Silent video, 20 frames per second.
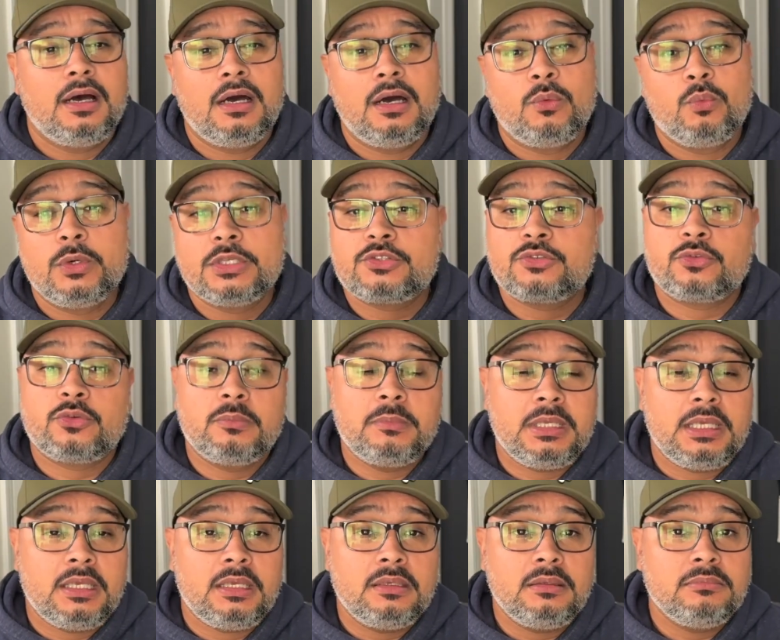which for
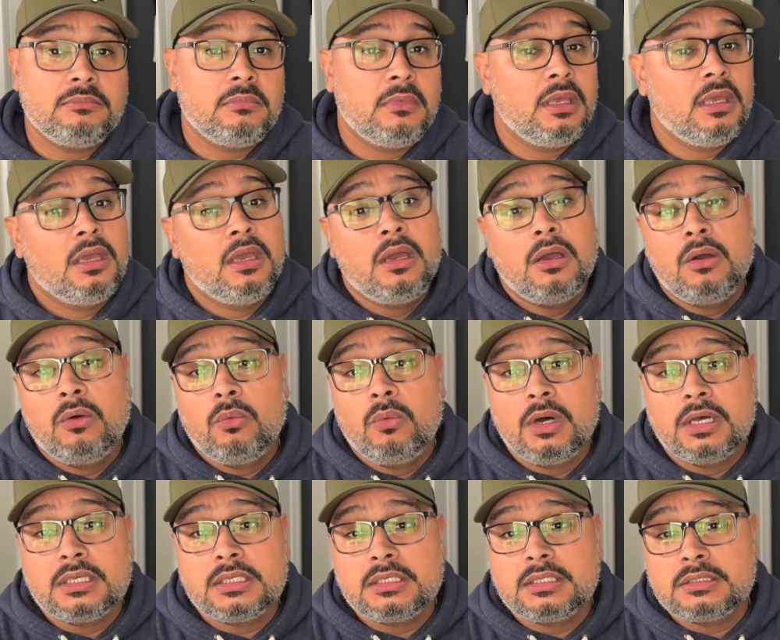me
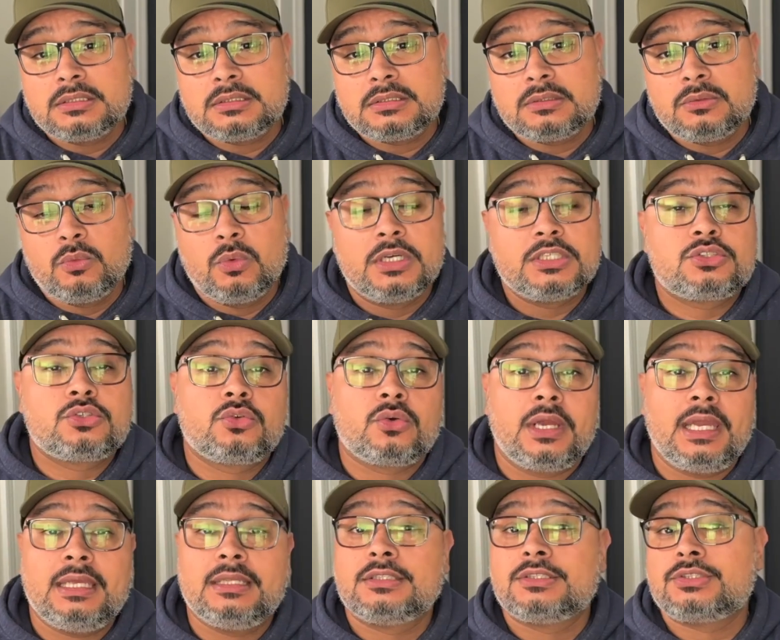was
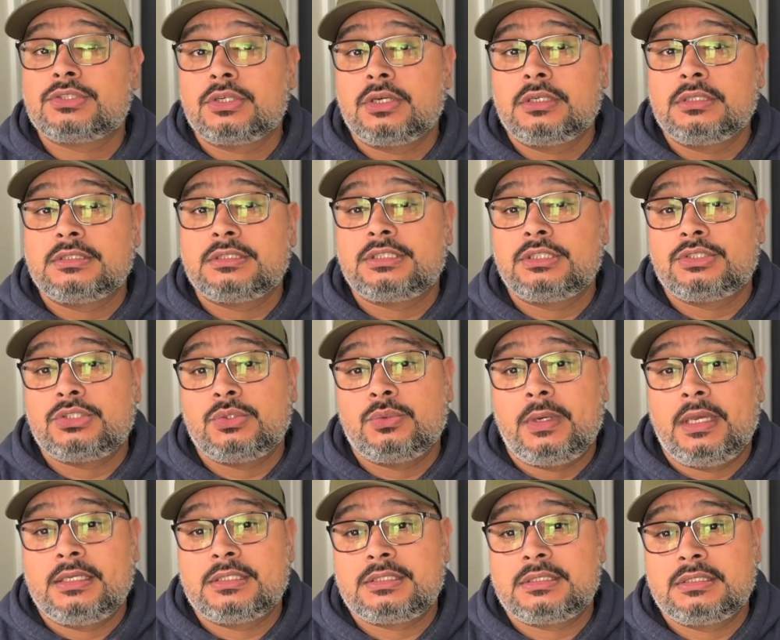great in certain
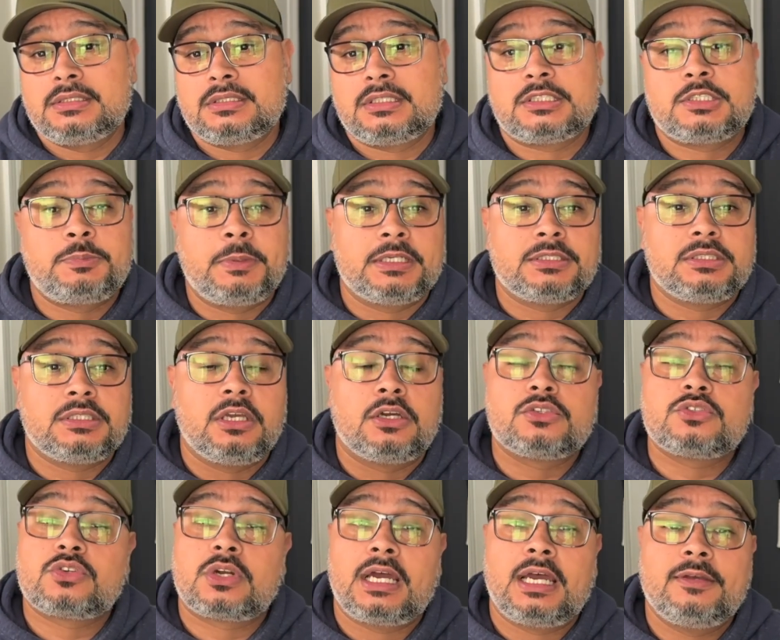situations, especially on
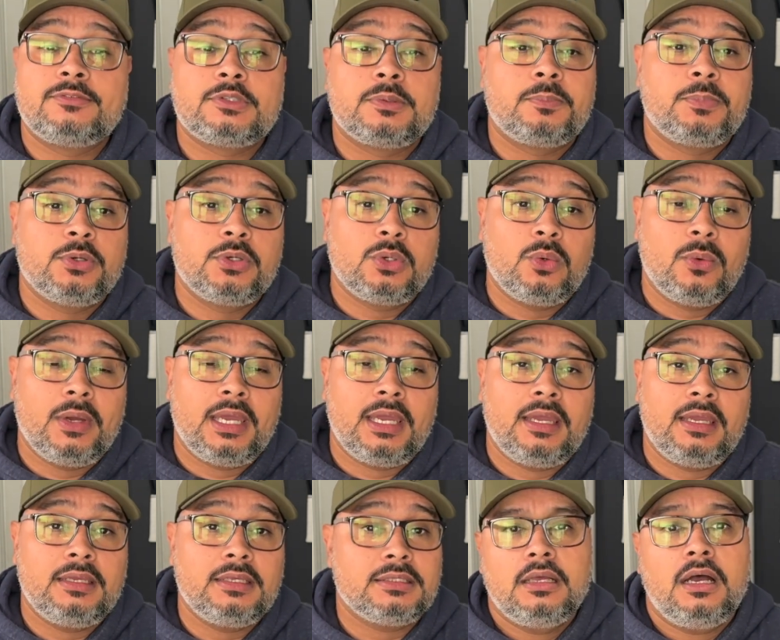drives and put
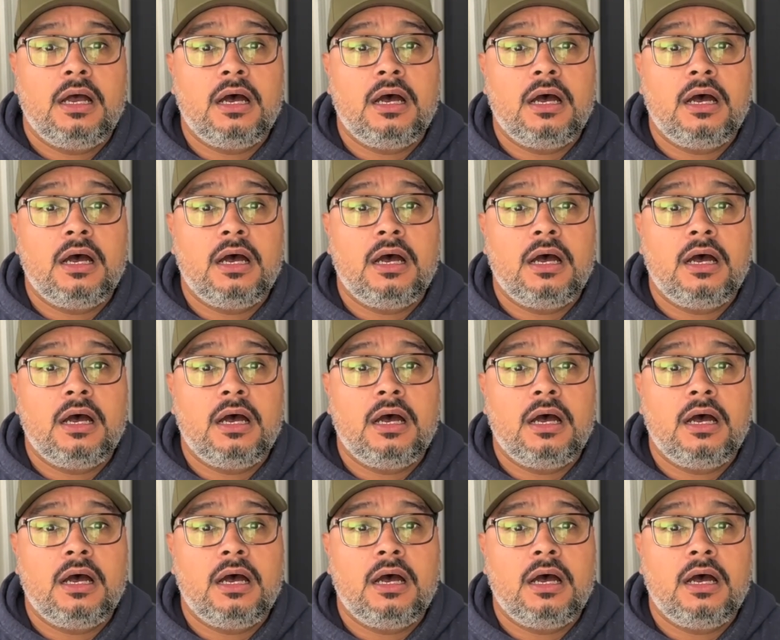away.